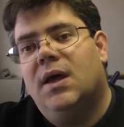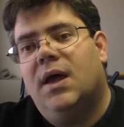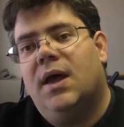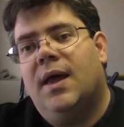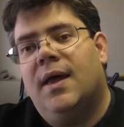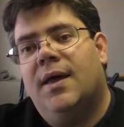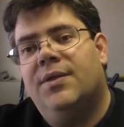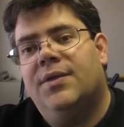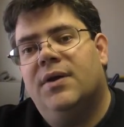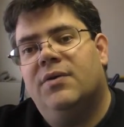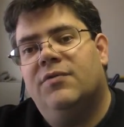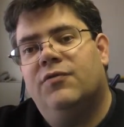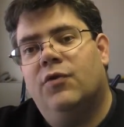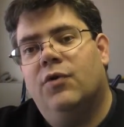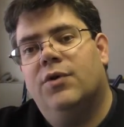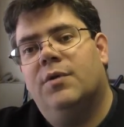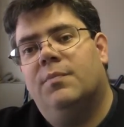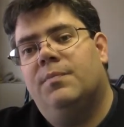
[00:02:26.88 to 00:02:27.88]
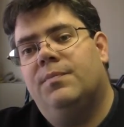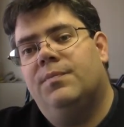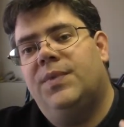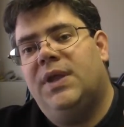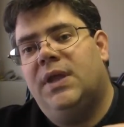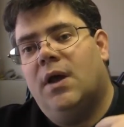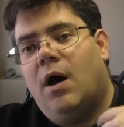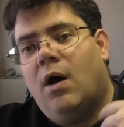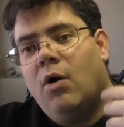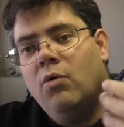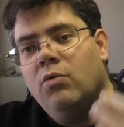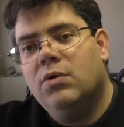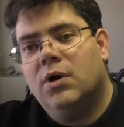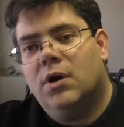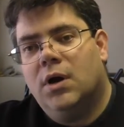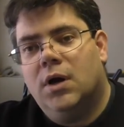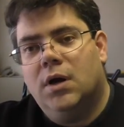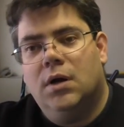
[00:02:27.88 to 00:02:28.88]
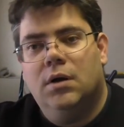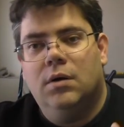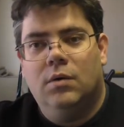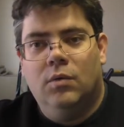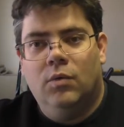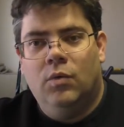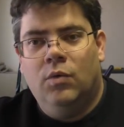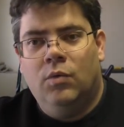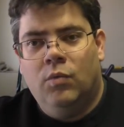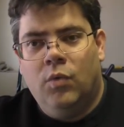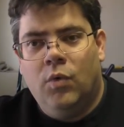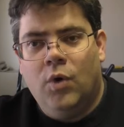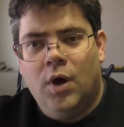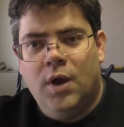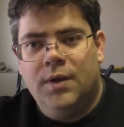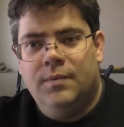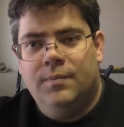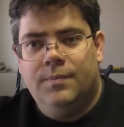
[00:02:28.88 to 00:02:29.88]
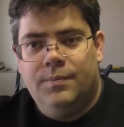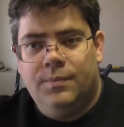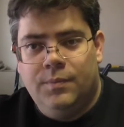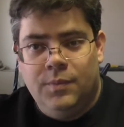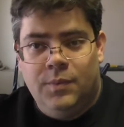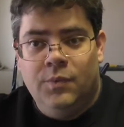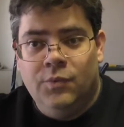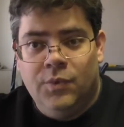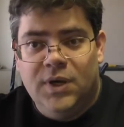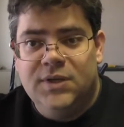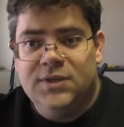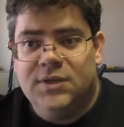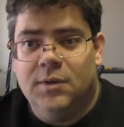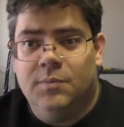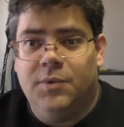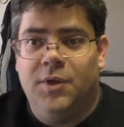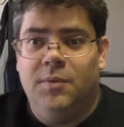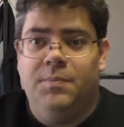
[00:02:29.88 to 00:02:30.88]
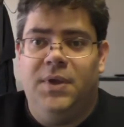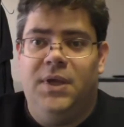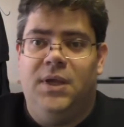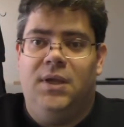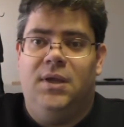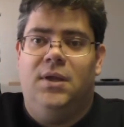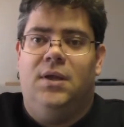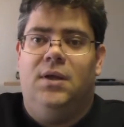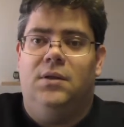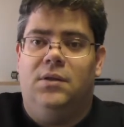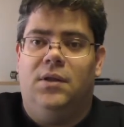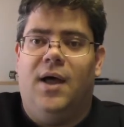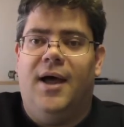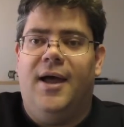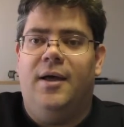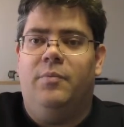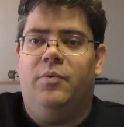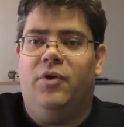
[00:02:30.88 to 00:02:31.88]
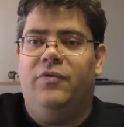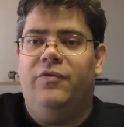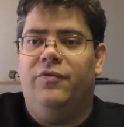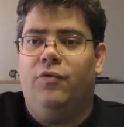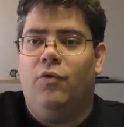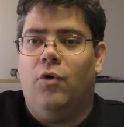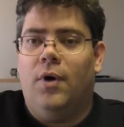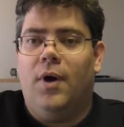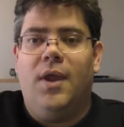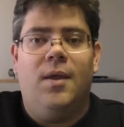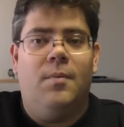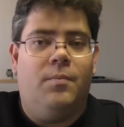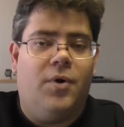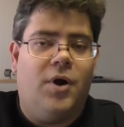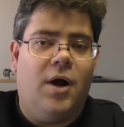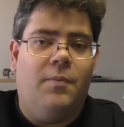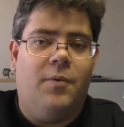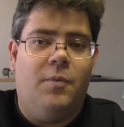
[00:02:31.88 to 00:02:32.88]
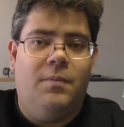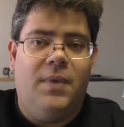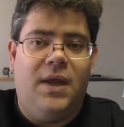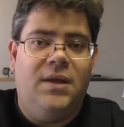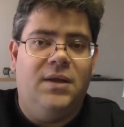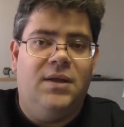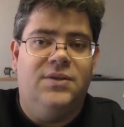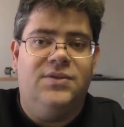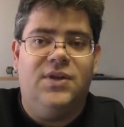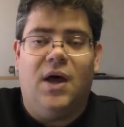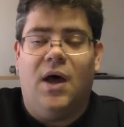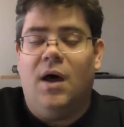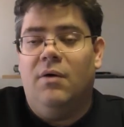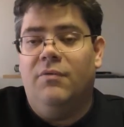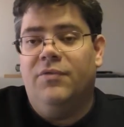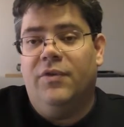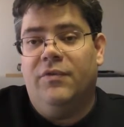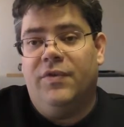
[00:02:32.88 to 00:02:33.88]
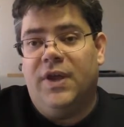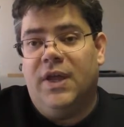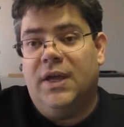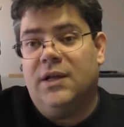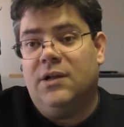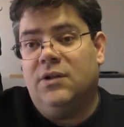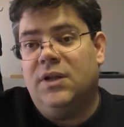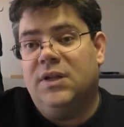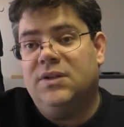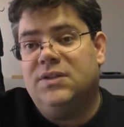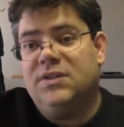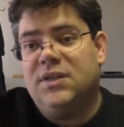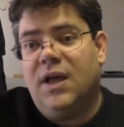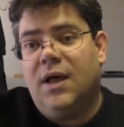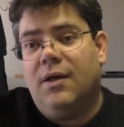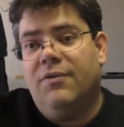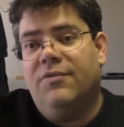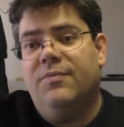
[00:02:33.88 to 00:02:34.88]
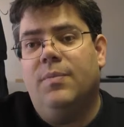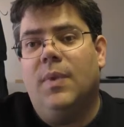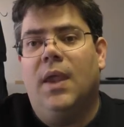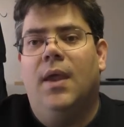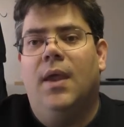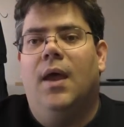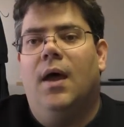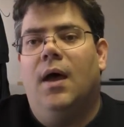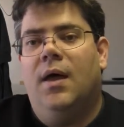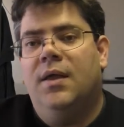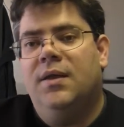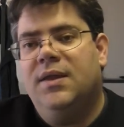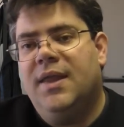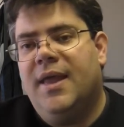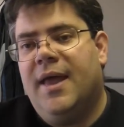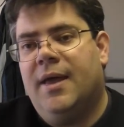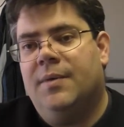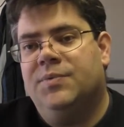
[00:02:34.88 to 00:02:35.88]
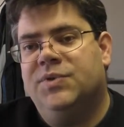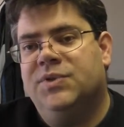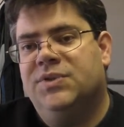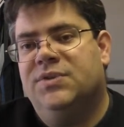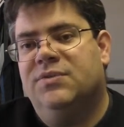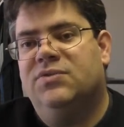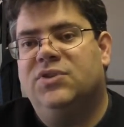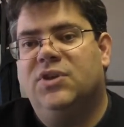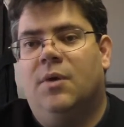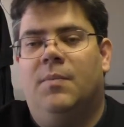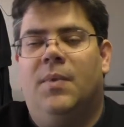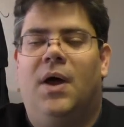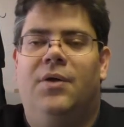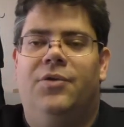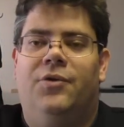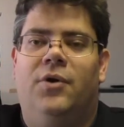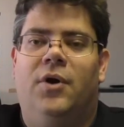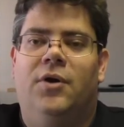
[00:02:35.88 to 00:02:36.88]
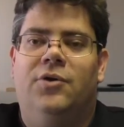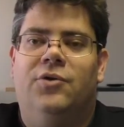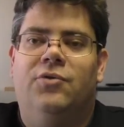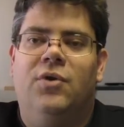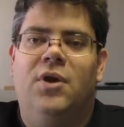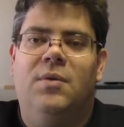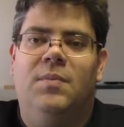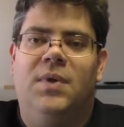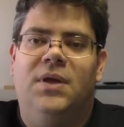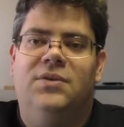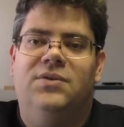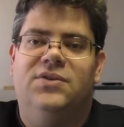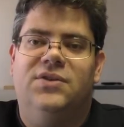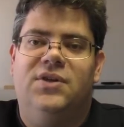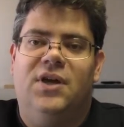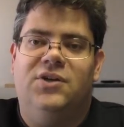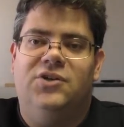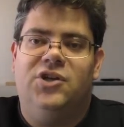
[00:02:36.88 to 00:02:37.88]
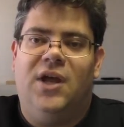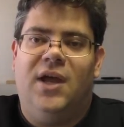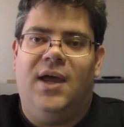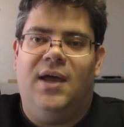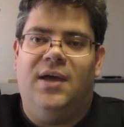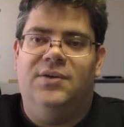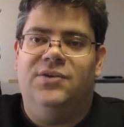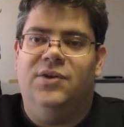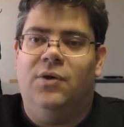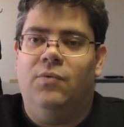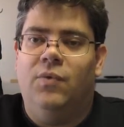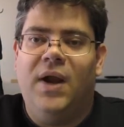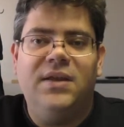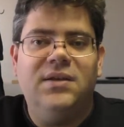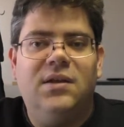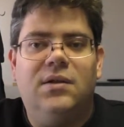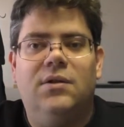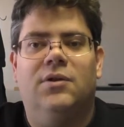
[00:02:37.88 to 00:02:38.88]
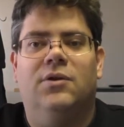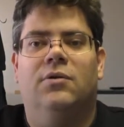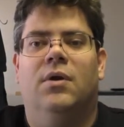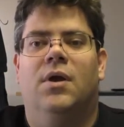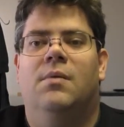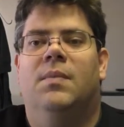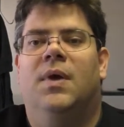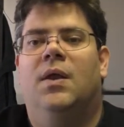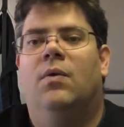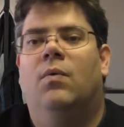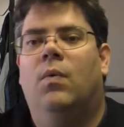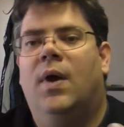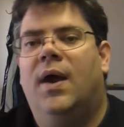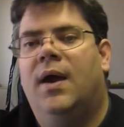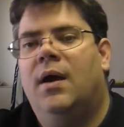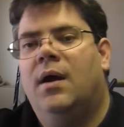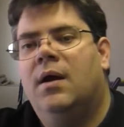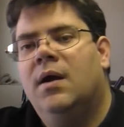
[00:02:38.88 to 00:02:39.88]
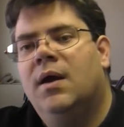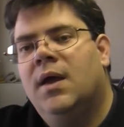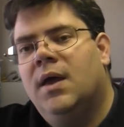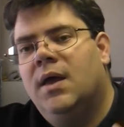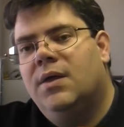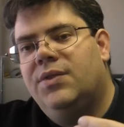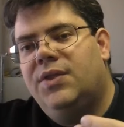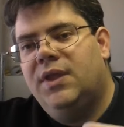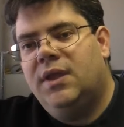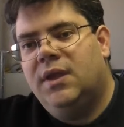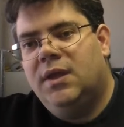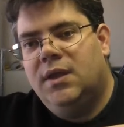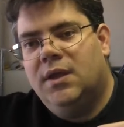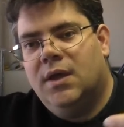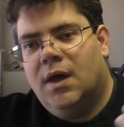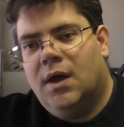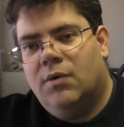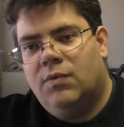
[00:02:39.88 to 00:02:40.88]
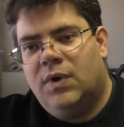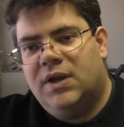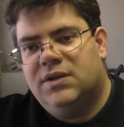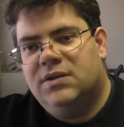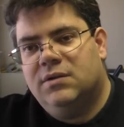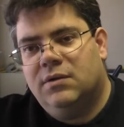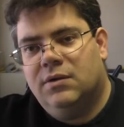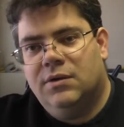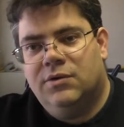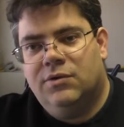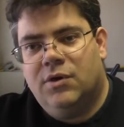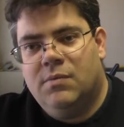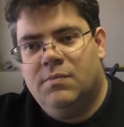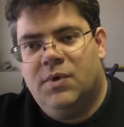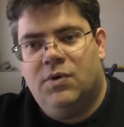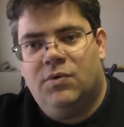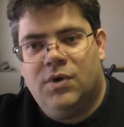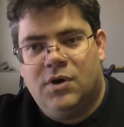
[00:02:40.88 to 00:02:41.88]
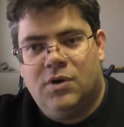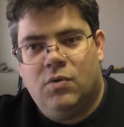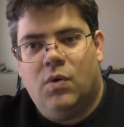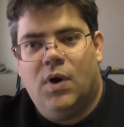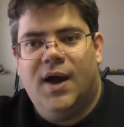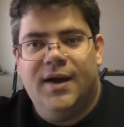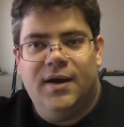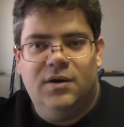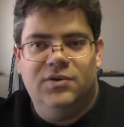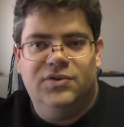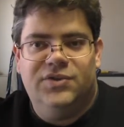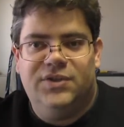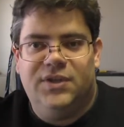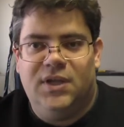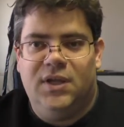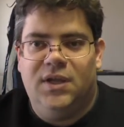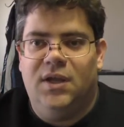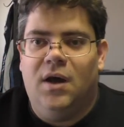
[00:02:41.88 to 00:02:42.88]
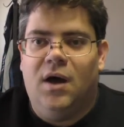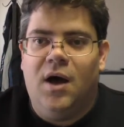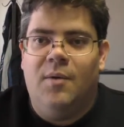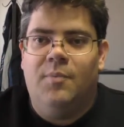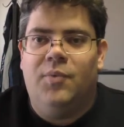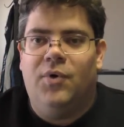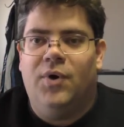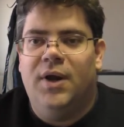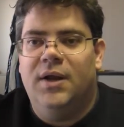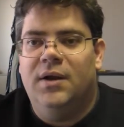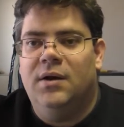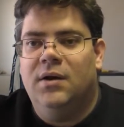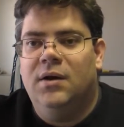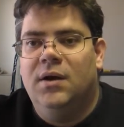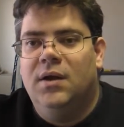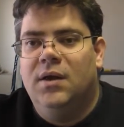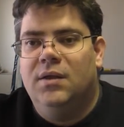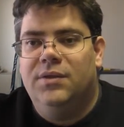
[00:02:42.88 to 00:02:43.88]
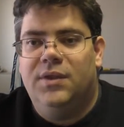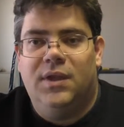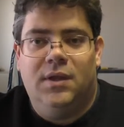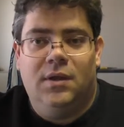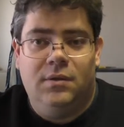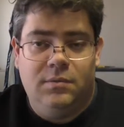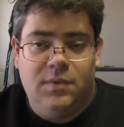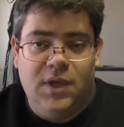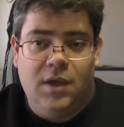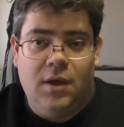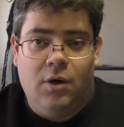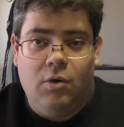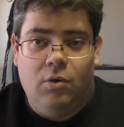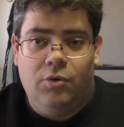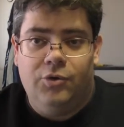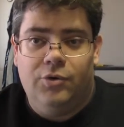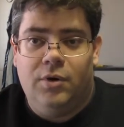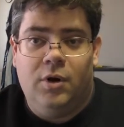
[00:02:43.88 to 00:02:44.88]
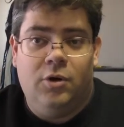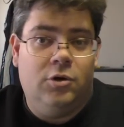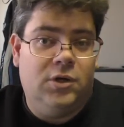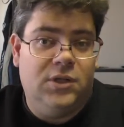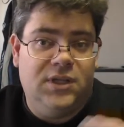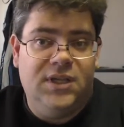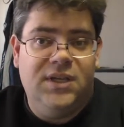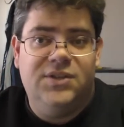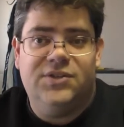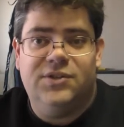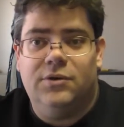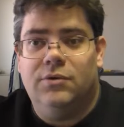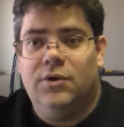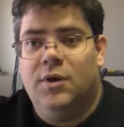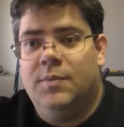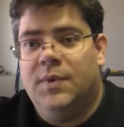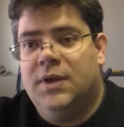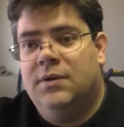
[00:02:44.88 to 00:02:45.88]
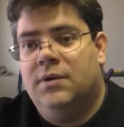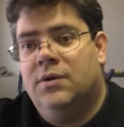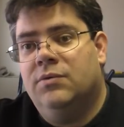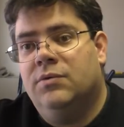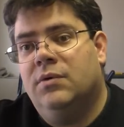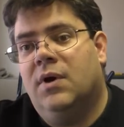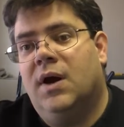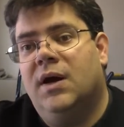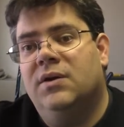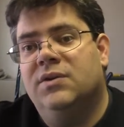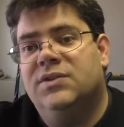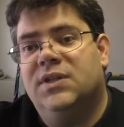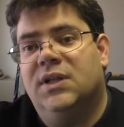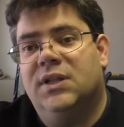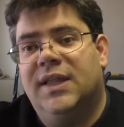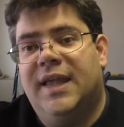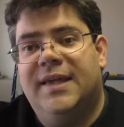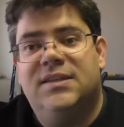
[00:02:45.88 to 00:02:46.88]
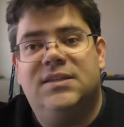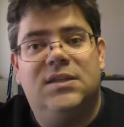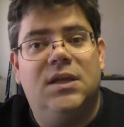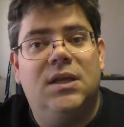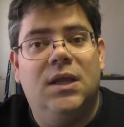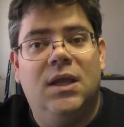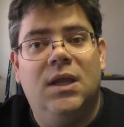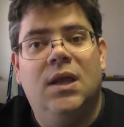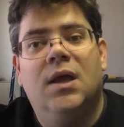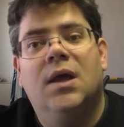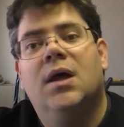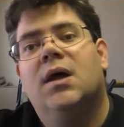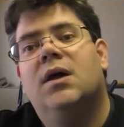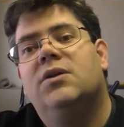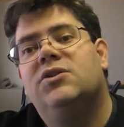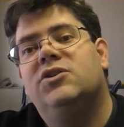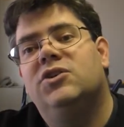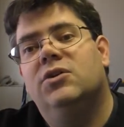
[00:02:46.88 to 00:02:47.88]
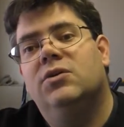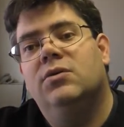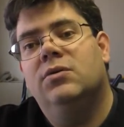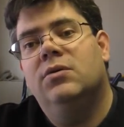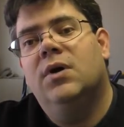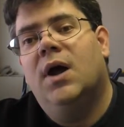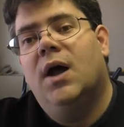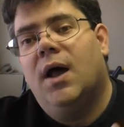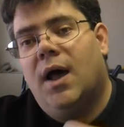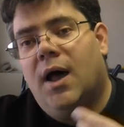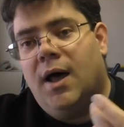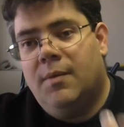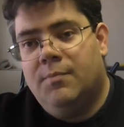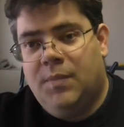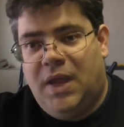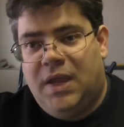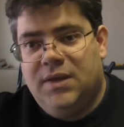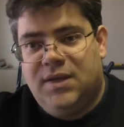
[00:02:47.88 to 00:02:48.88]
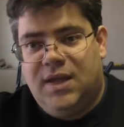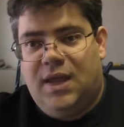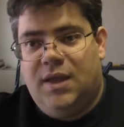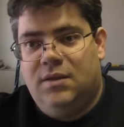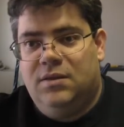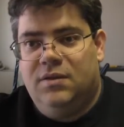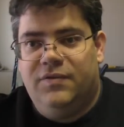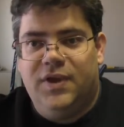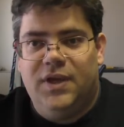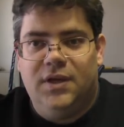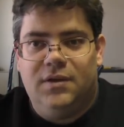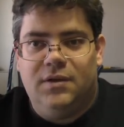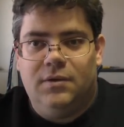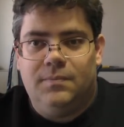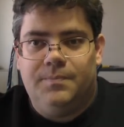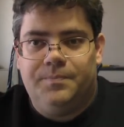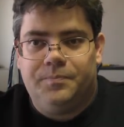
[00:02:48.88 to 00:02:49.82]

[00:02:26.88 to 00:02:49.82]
and therefore the, the owner would reasonably be liable for improper maintenance of the vehicle itself in the absence of some other agreement, such as a rental agreement where the uh, rental agreement requires the operator. The, the holder or lease agreement requires the lessee to uh, maintain the vehicle.